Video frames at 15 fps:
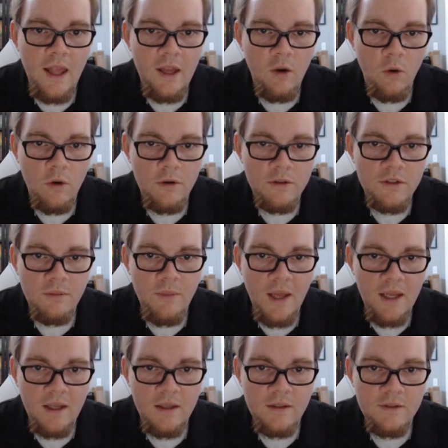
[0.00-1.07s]
in order to
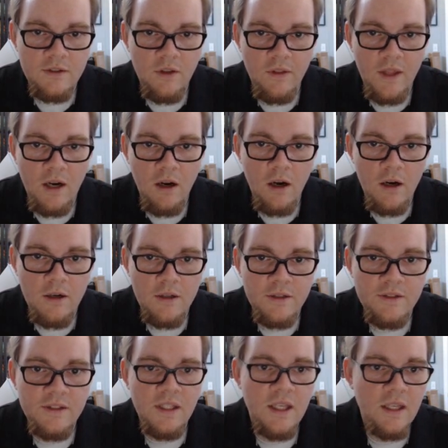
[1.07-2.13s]
make it so that our
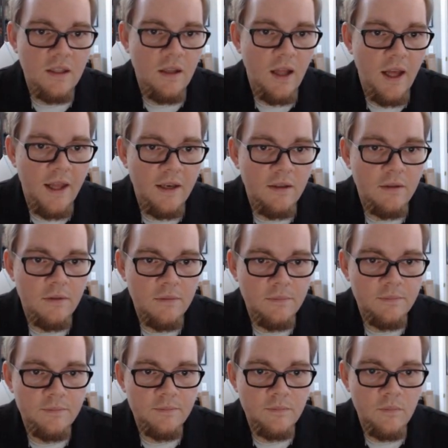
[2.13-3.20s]
secant line
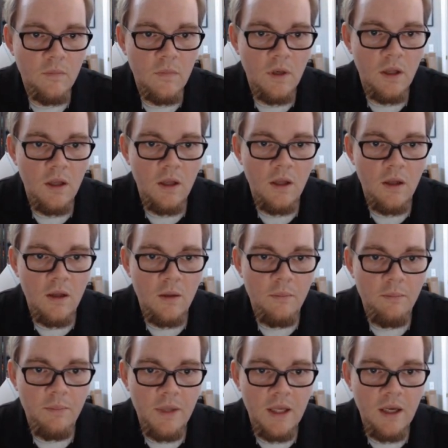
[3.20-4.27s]

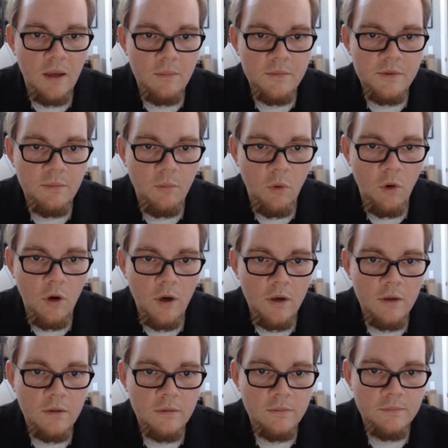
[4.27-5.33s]
becomes
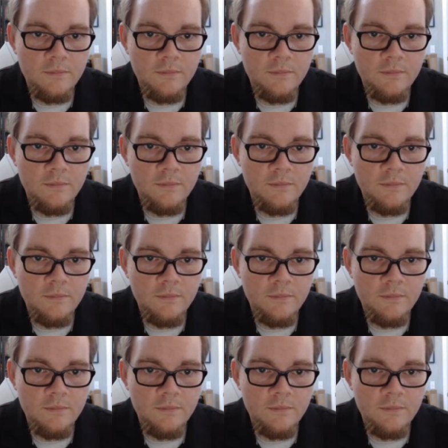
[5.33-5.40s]
more,